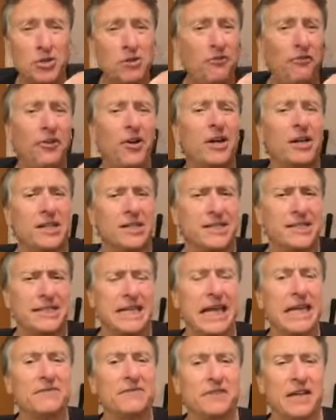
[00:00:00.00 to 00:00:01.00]
you fucking
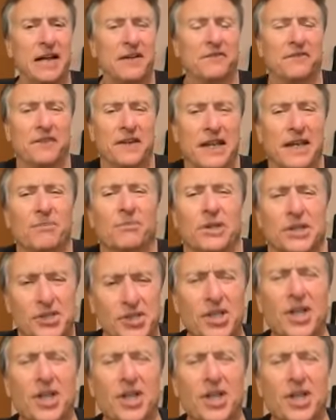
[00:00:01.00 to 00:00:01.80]
saved that family.